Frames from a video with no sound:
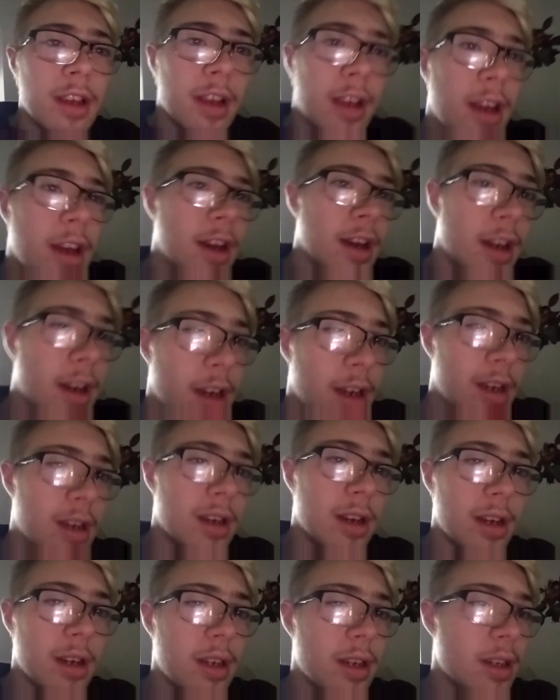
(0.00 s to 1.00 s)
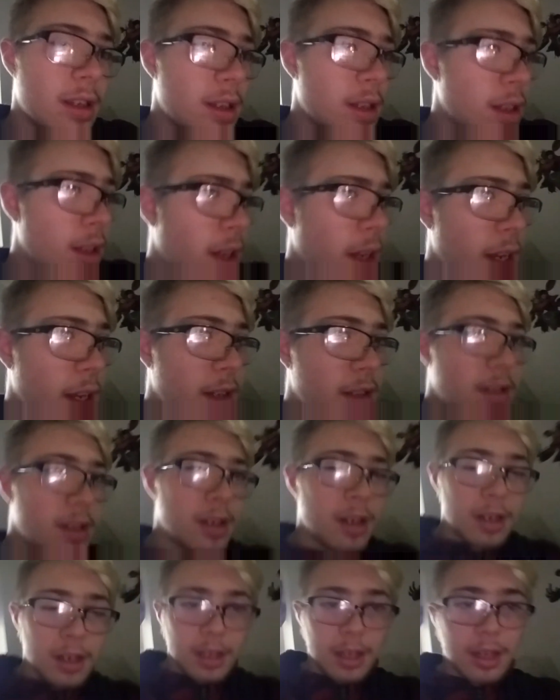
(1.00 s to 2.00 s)
uh, here,
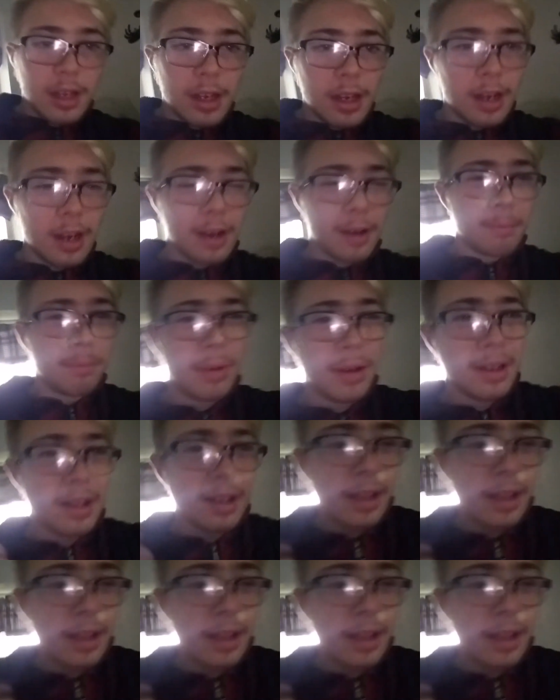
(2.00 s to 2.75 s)
uh, but